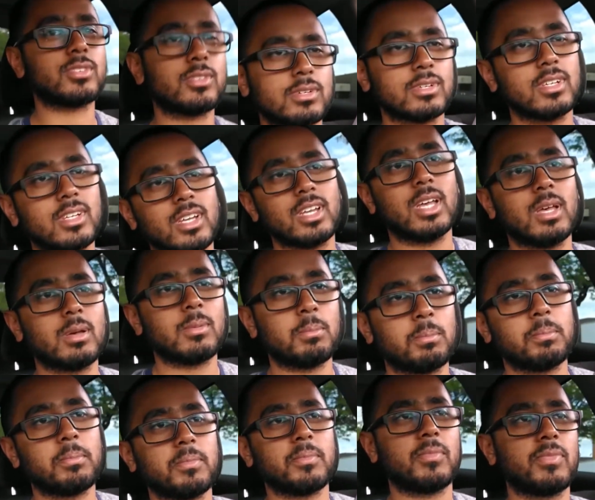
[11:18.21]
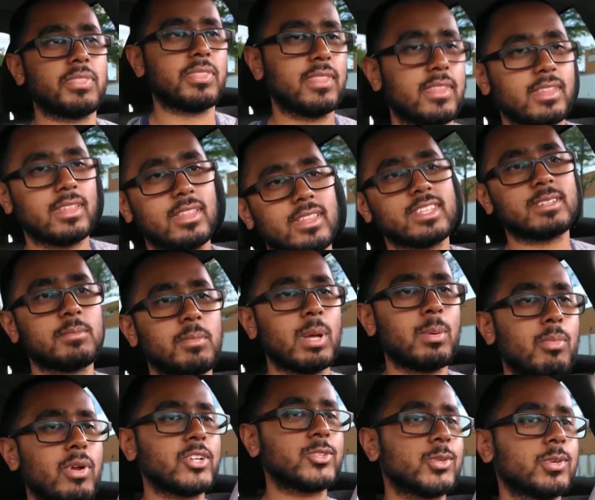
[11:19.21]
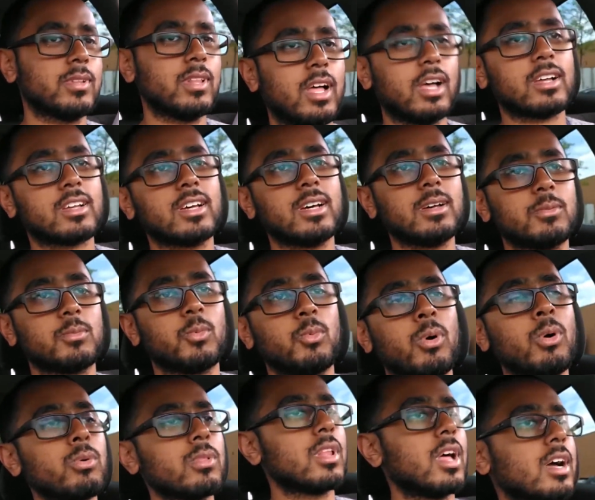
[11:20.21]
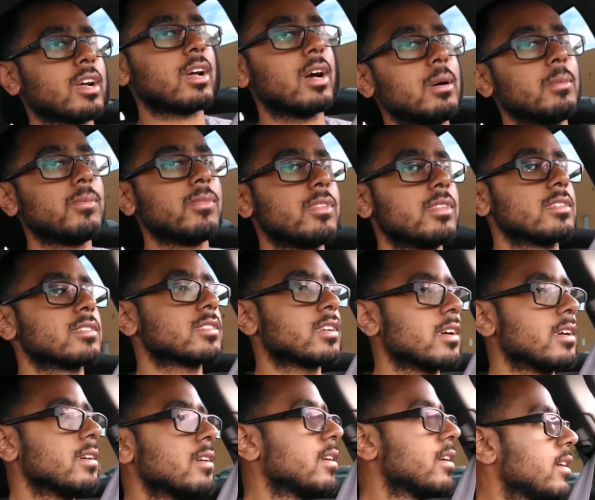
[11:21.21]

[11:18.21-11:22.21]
my brakes won't lock up in this car,